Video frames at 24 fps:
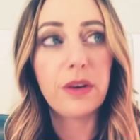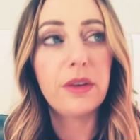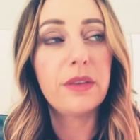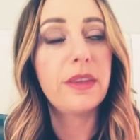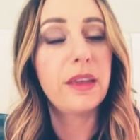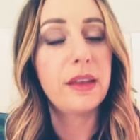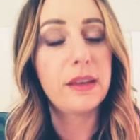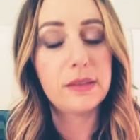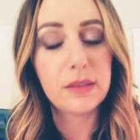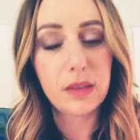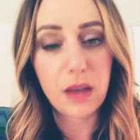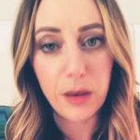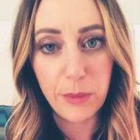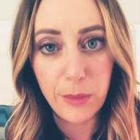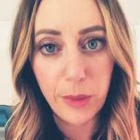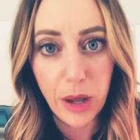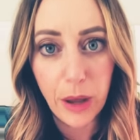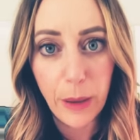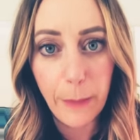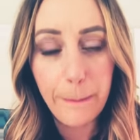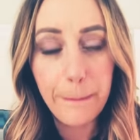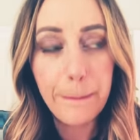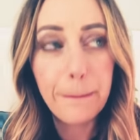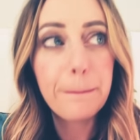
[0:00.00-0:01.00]
things come
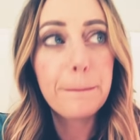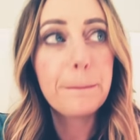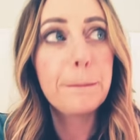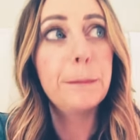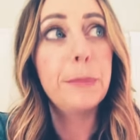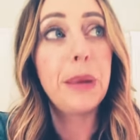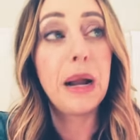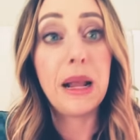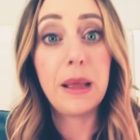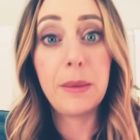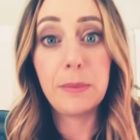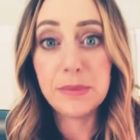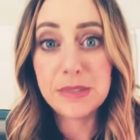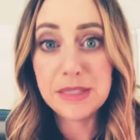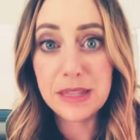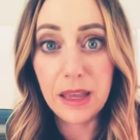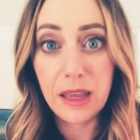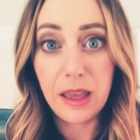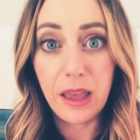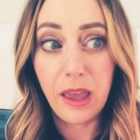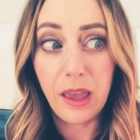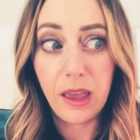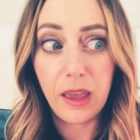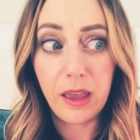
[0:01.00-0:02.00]
up. But I am
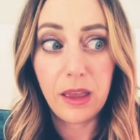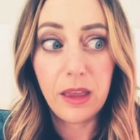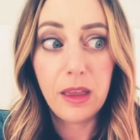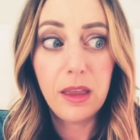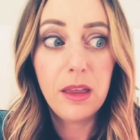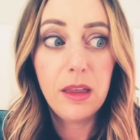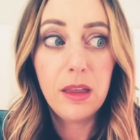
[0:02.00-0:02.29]
saying